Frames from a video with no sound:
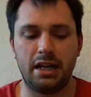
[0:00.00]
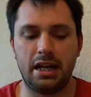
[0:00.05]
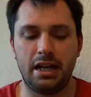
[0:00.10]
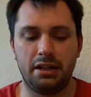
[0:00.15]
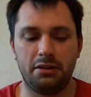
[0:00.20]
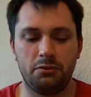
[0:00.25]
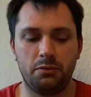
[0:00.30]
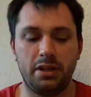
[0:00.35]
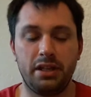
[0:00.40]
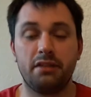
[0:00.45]

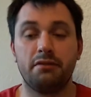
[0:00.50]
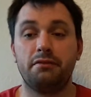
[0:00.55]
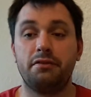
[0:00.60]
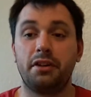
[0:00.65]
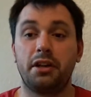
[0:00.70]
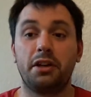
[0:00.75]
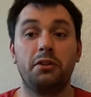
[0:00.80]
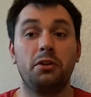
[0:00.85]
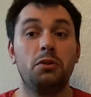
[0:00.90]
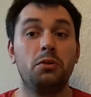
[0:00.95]
and we can
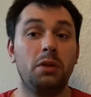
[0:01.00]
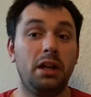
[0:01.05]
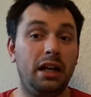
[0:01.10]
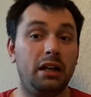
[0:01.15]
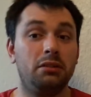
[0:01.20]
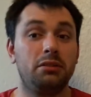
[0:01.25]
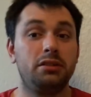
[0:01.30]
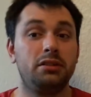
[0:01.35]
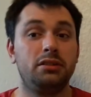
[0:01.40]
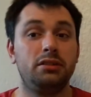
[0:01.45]
figure it all
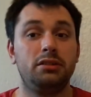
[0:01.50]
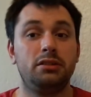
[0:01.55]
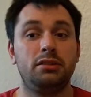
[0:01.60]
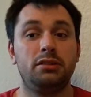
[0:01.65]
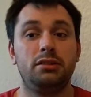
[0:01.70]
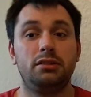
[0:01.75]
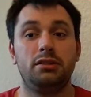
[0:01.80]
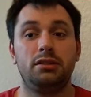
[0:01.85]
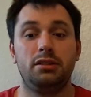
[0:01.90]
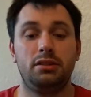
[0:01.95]
out.
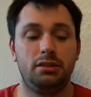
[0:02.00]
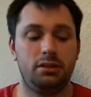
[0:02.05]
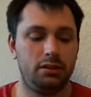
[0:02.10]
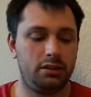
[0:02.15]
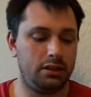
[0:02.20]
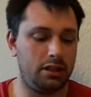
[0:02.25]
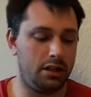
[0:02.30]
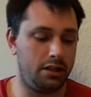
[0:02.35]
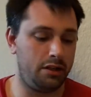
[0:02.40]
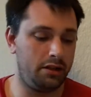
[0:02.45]

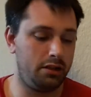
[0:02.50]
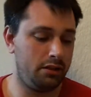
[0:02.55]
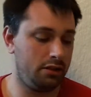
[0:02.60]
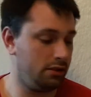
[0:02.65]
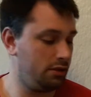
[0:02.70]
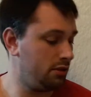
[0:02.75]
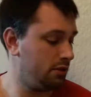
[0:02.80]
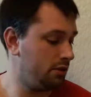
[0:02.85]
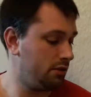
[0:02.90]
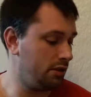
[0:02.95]
So
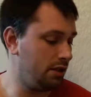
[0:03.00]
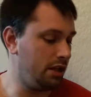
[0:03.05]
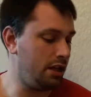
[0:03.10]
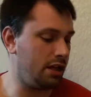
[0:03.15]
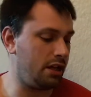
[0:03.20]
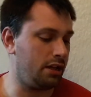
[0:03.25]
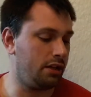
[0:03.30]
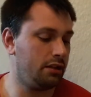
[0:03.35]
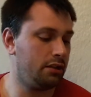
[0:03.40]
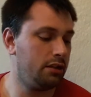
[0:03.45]

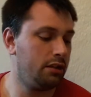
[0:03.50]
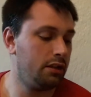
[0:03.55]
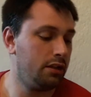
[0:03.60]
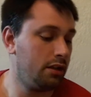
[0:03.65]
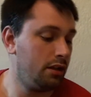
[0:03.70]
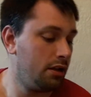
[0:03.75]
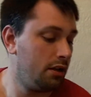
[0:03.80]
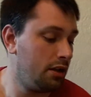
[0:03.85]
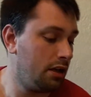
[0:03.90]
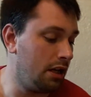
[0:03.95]
yeah,
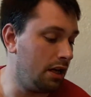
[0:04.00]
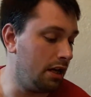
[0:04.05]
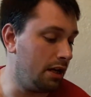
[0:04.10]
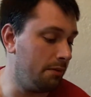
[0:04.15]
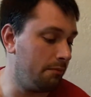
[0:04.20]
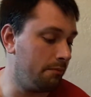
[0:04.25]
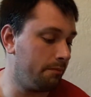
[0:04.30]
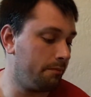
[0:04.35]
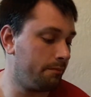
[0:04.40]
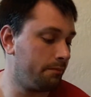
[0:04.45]

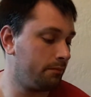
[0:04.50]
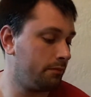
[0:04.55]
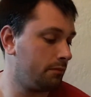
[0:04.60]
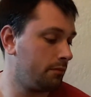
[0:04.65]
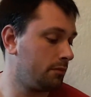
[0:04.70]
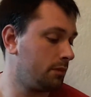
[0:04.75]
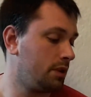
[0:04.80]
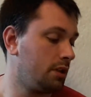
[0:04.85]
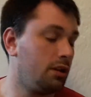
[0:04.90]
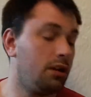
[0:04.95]

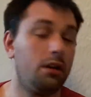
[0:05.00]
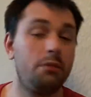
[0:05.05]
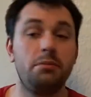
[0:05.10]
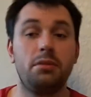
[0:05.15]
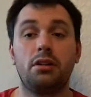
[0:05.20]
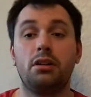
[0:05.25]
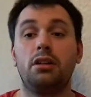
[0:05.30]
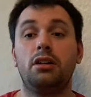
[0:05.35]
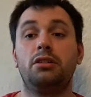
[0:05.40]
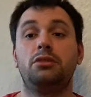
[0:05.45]
hope you
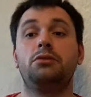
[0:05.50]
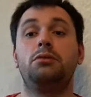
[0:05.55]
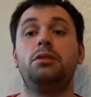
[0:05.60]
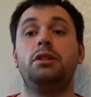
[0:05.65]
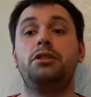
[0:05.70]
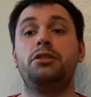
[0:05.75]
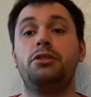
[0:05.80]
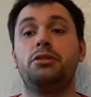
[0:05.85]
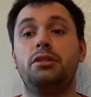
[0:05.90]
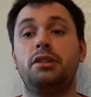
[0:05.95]
guys all
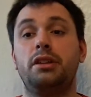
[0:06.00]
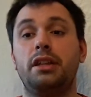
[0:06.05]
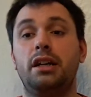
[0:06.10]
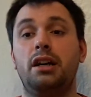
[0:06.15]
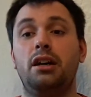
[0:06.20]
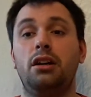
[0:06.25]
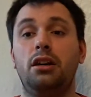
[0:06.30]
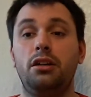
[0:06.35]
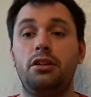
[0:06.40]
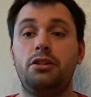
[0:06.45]
enjoyed
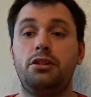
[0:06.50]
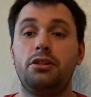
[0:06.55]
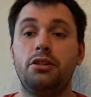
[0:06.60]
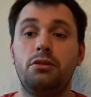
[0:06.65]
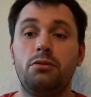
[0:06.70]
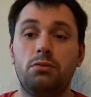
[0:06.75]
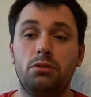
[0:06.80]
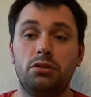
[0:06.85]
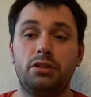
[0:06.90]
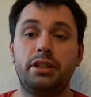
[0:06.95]
that. I
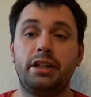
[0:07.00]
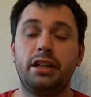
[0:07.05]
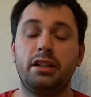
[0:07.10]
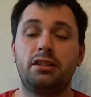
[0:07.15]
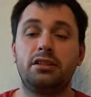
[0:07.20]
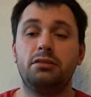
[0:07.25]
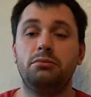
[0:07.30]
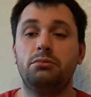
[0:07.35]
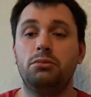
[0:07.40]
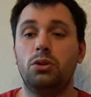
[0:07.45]
do want to get
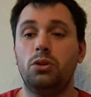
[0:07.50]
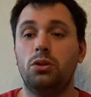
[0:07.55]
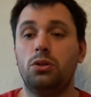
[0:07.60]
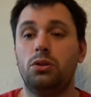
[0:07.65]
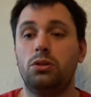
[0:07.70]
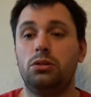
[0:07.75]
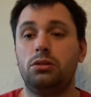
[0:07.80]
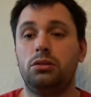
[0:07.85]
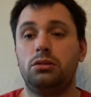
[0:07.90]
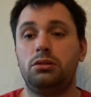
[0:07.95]
some
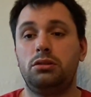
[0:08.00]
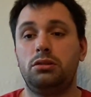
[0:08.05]
more